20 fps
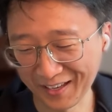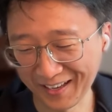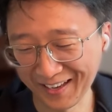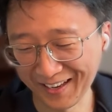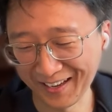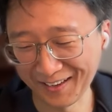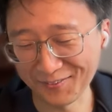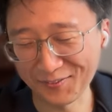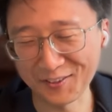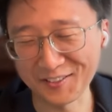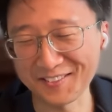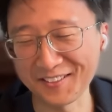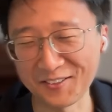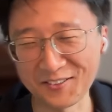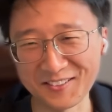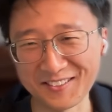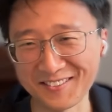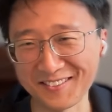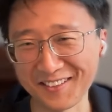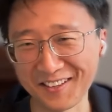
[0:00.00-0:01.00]
at first I was
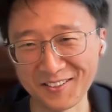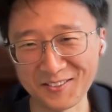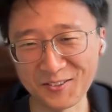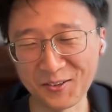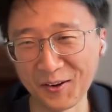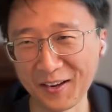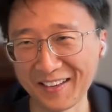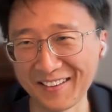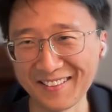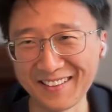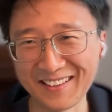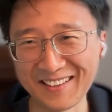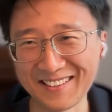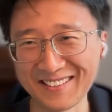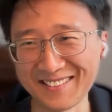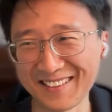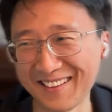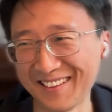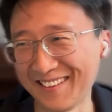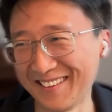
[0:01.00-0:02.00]
just like trying things
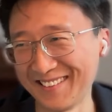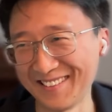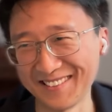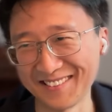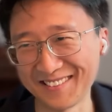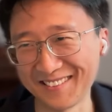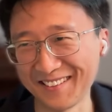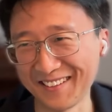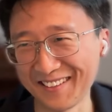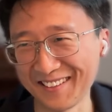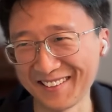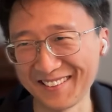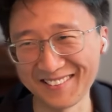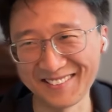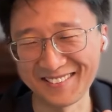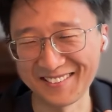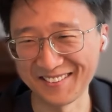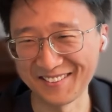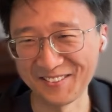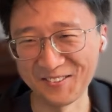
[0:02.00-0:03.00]
and then it just like
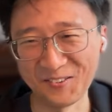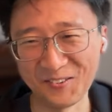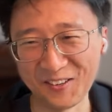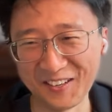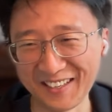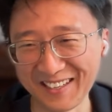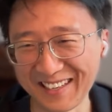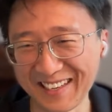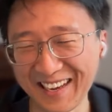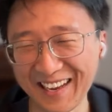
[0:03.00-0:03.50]
doesn't work.